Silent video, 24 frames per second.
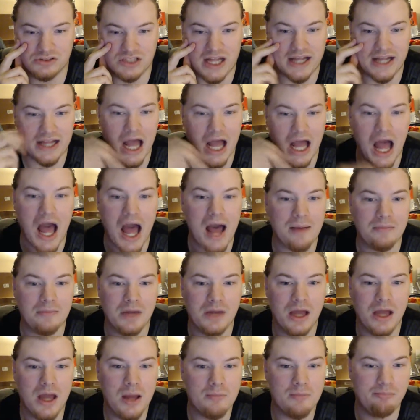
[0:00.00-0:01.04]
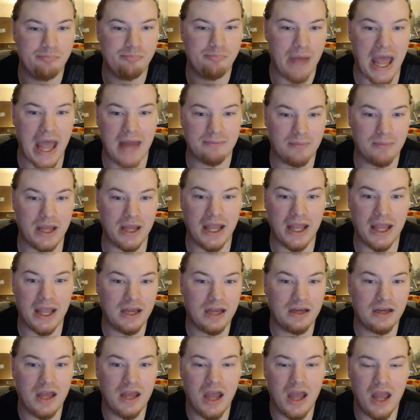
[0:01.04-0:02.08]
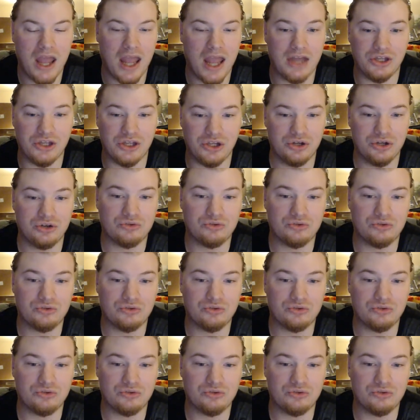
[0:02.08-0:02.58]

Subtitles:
Like, I'm Batman and you're